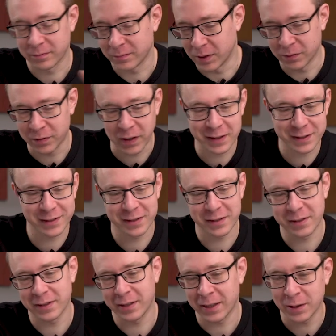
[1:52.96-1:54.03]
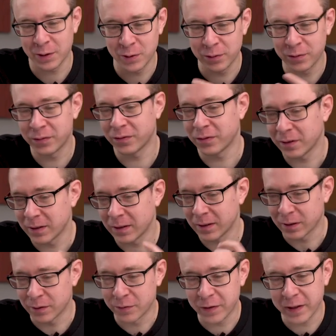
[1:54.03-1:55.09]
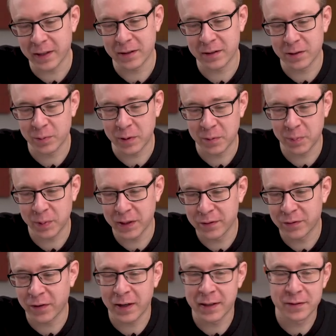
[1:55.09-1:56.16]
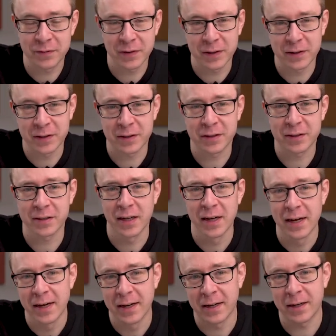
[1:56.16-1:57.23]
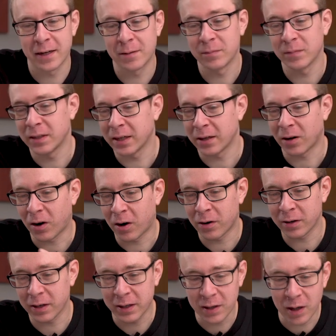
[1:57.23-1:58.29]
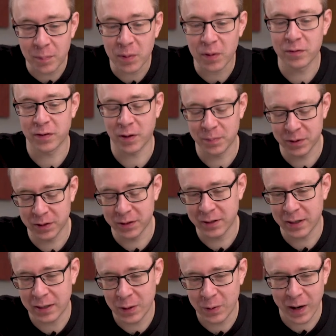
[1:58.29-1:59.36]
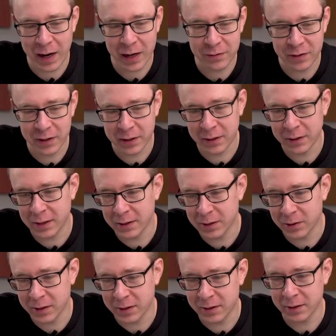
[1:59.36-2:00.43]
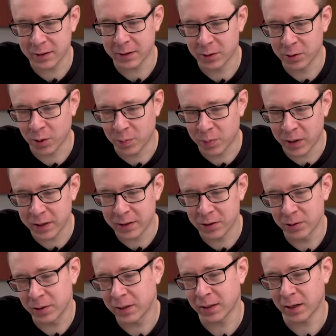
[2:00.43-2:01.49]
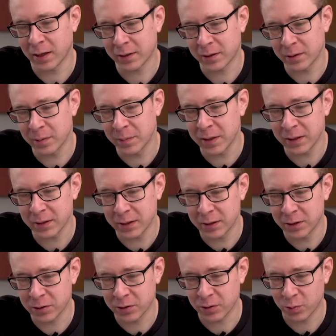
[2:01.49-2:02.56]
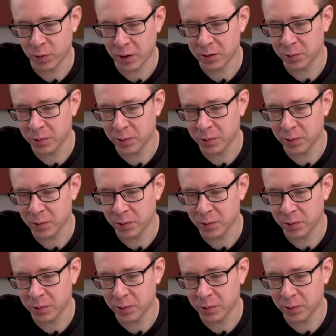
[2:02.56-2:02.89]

devices that you've configured with predefined filters. Um, there are a couple of options that you have here that you can see in the top right. So you can either immediately just run